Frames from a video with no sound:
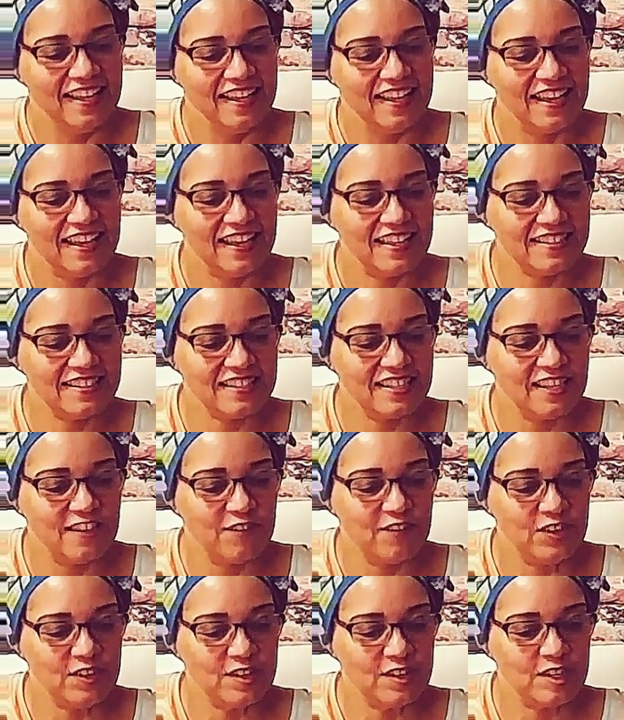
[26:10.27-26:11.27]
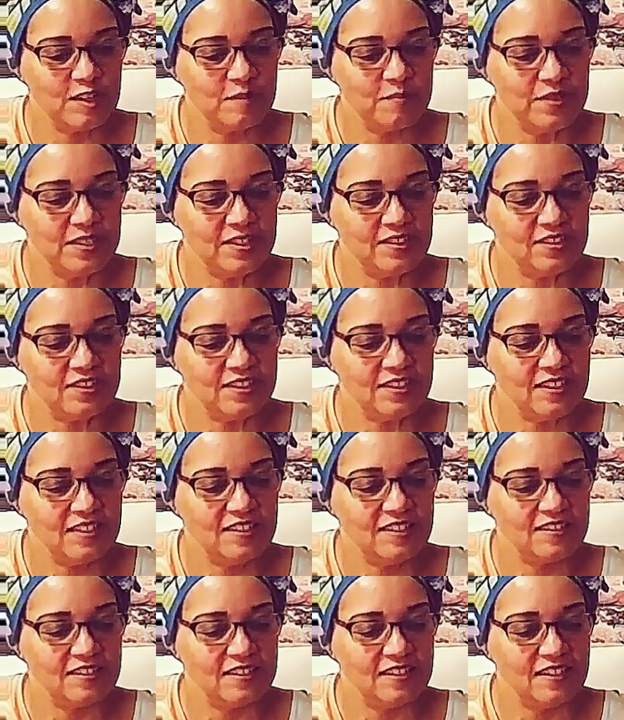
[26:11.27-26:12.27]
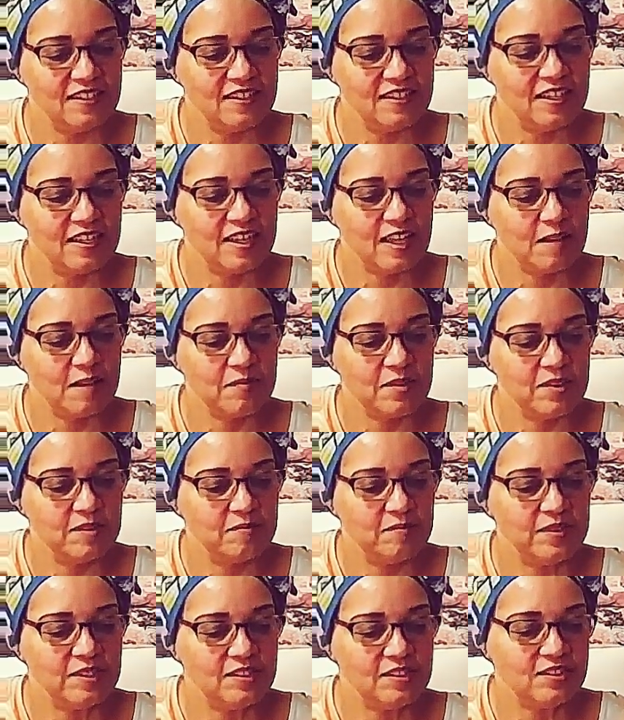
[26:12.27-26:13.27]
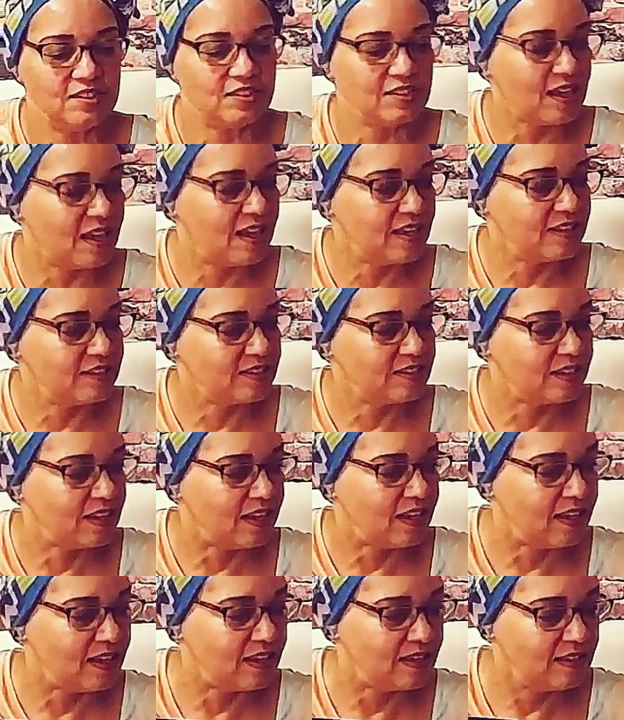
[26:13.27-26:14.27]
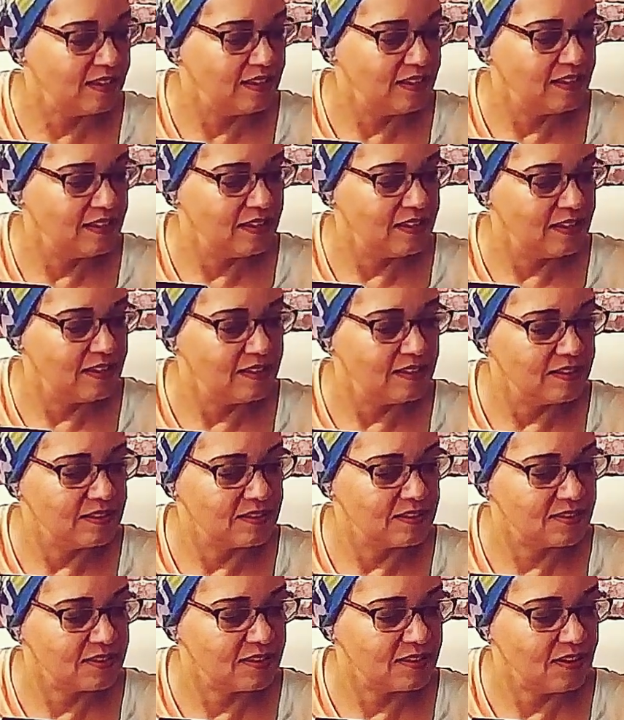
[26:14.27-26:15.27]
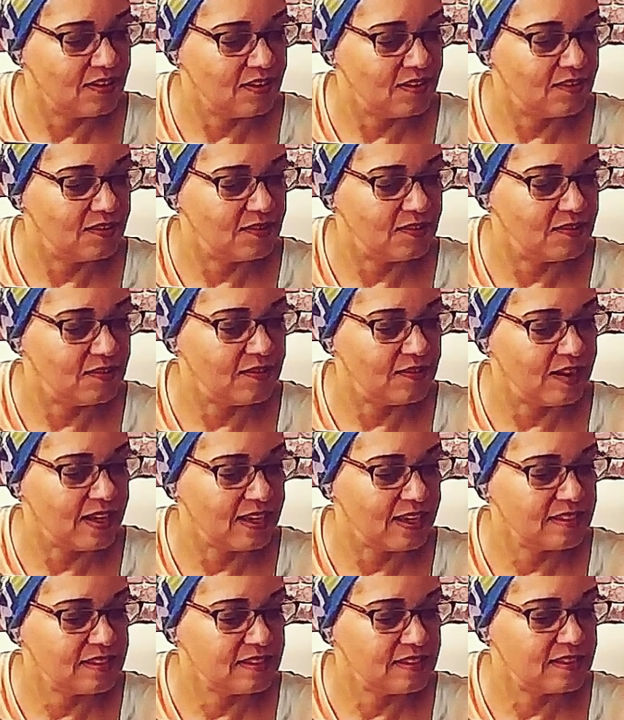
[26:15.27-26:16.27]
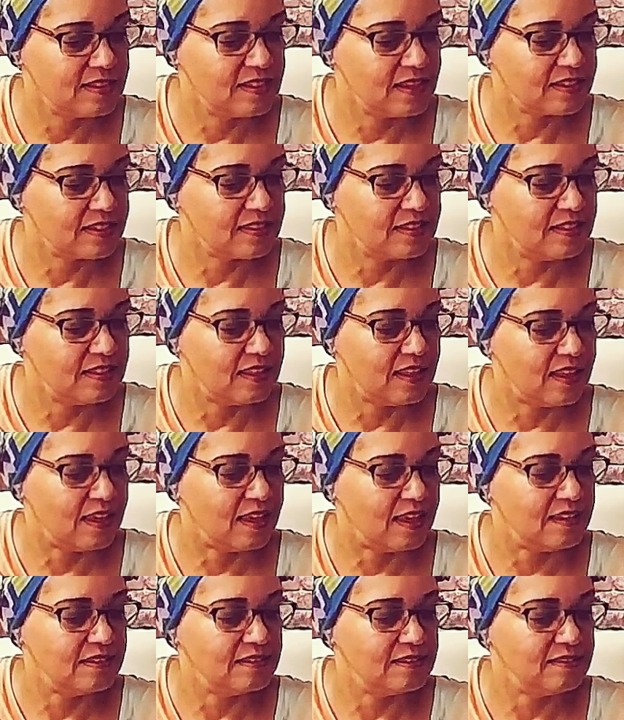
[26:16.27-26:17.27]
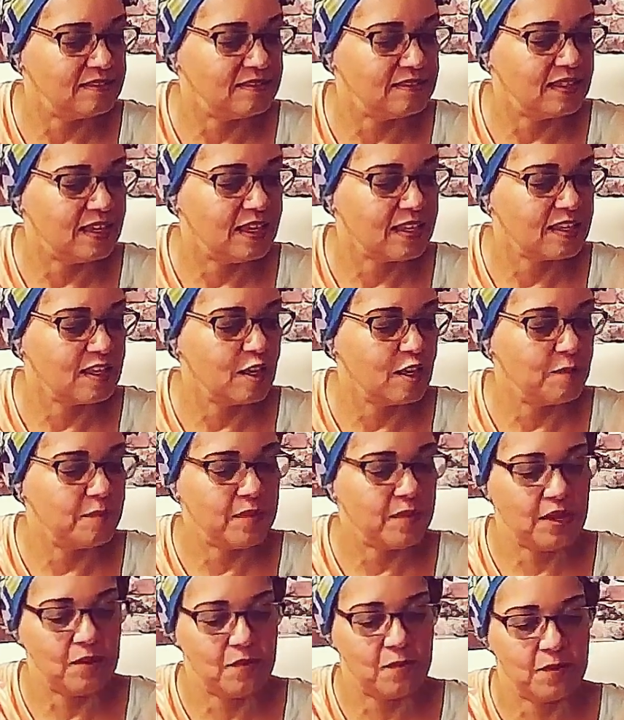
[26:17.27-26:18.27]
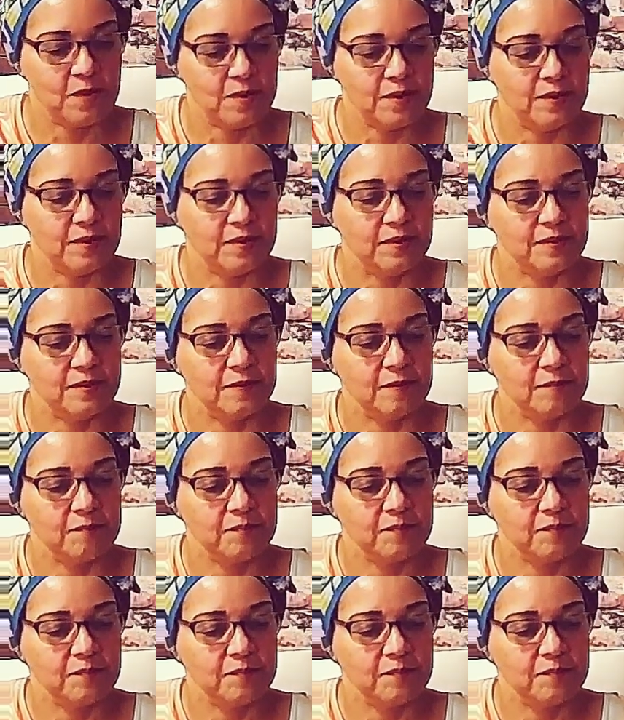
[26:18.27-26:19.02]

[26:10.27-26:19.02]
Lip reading: I said, if you're going to be Gigi, then I'm going to be Jaja. So I stuck to that. I kept my word.